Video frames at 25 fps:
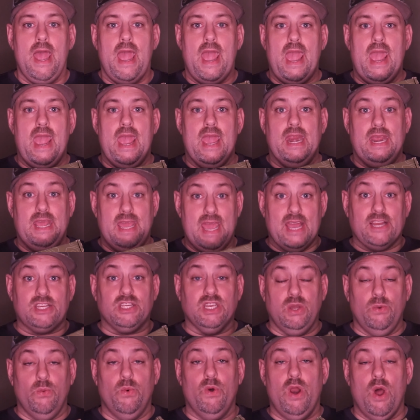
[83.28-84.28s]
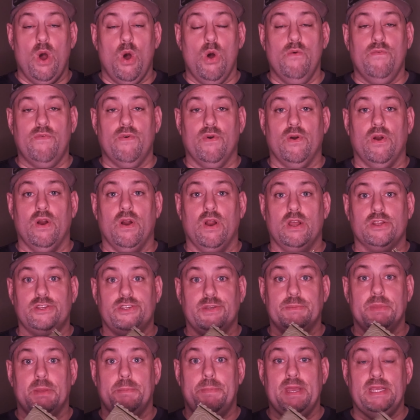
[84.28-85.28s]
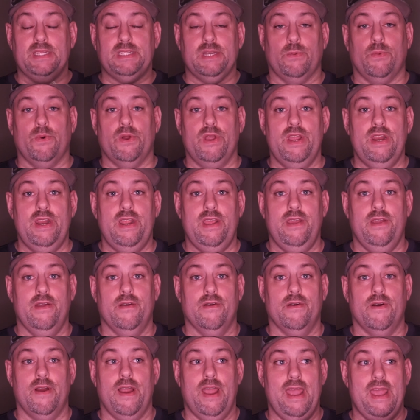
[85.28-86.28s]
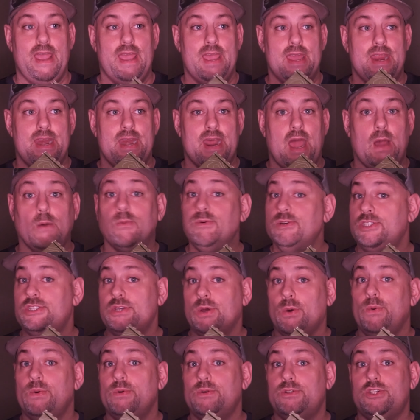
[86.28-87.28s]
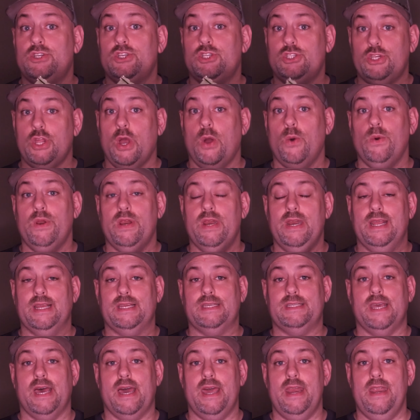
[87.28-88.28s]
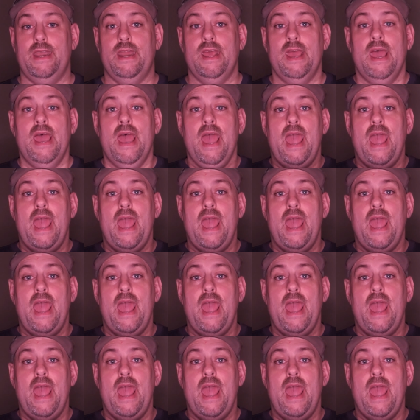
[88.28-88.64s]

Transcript: and he actually went over some of the baits that were in here, and I was so stoked and excited.